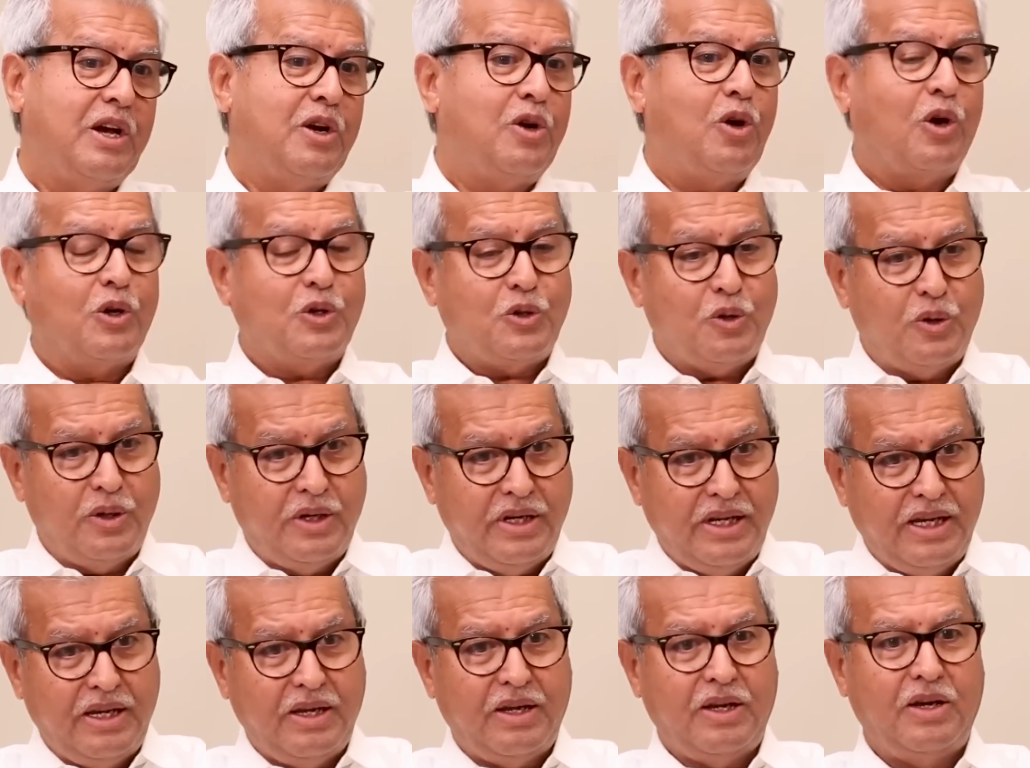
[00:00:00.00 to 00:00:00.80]
not
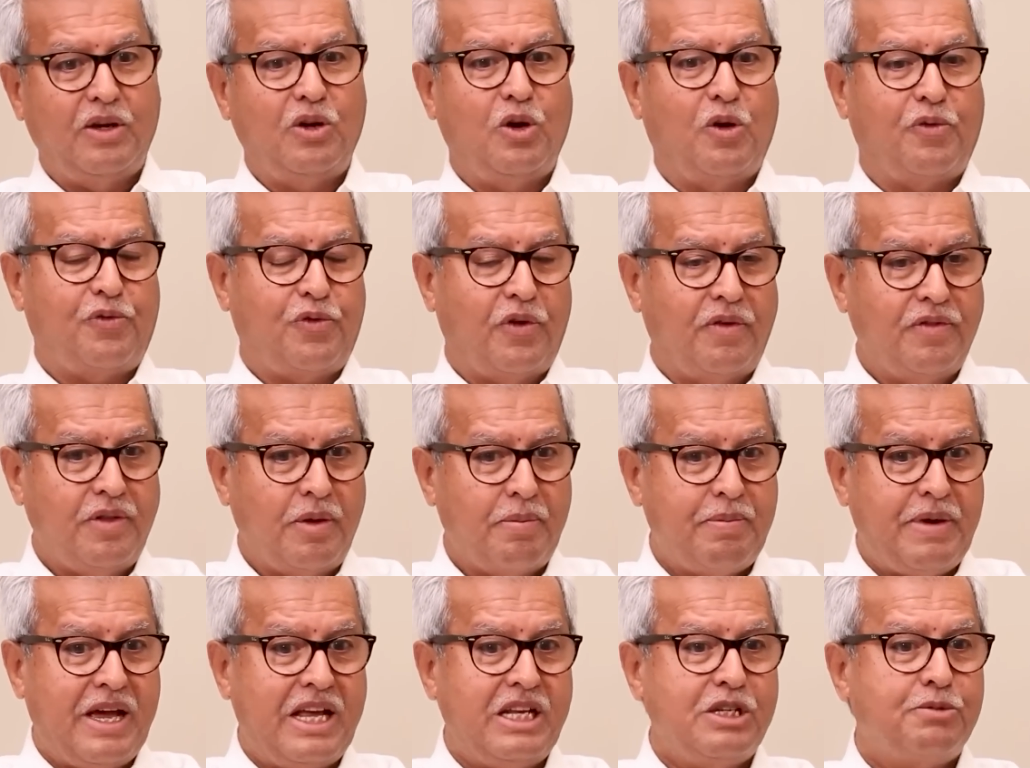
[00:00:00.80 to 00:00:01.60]
only, from
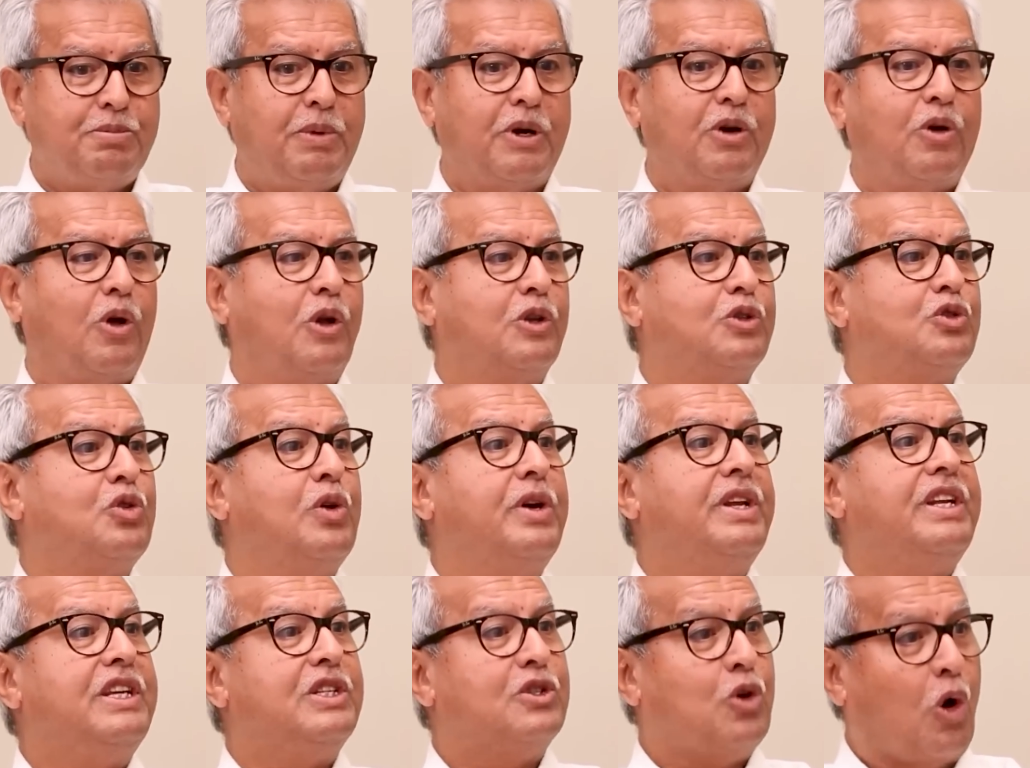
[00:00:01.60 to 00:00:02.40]
the bench, but also
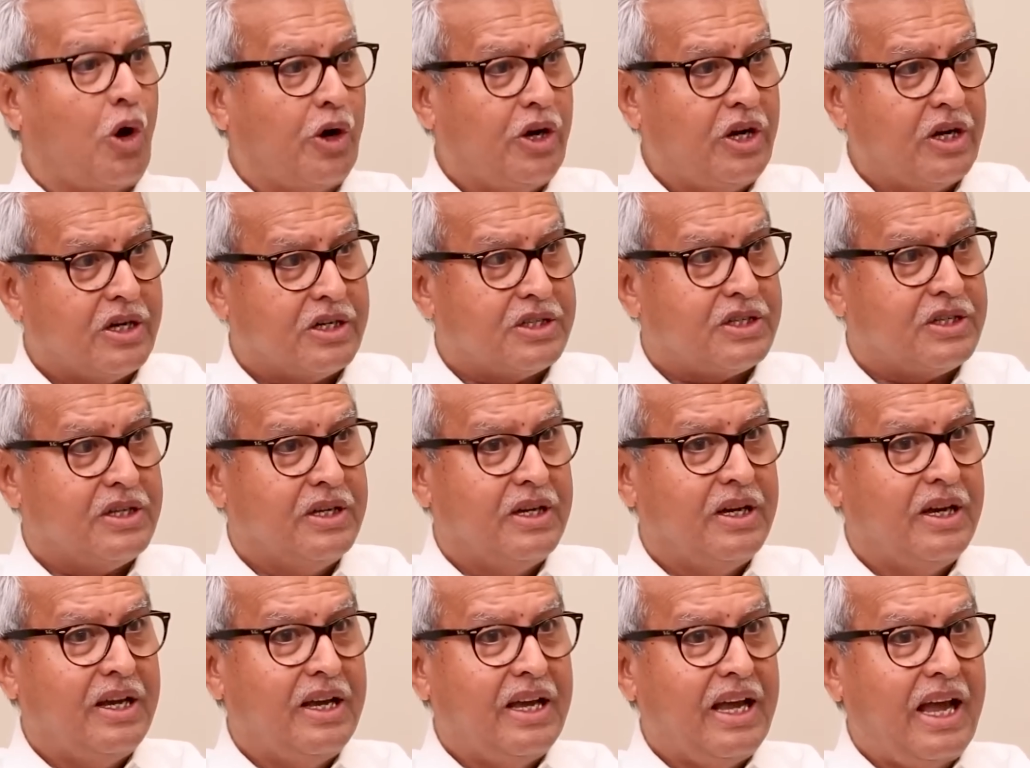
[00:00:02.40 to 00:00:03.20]
in his orders.
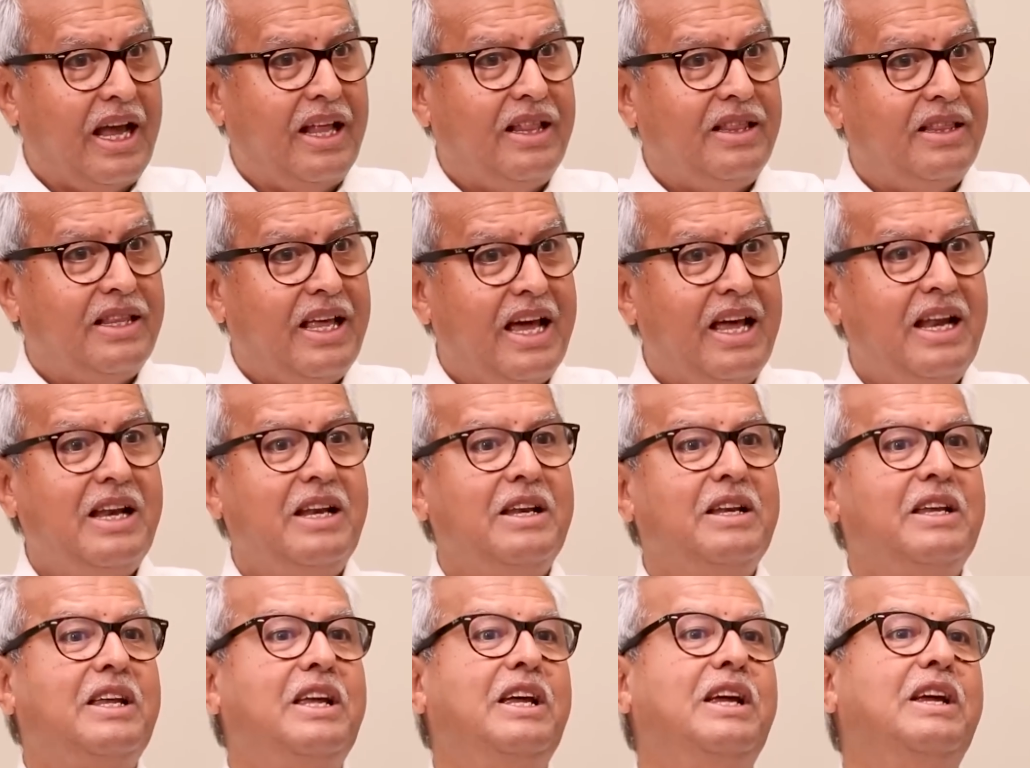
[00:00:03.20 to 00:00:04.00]
And
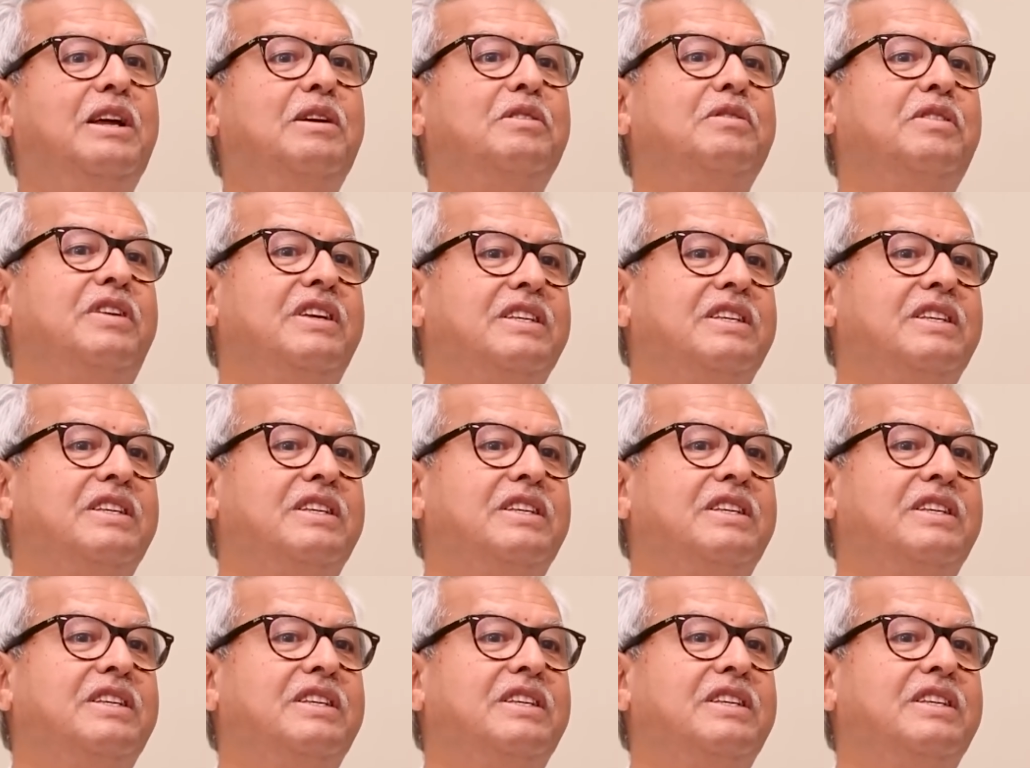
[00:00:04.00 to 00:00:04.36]
then he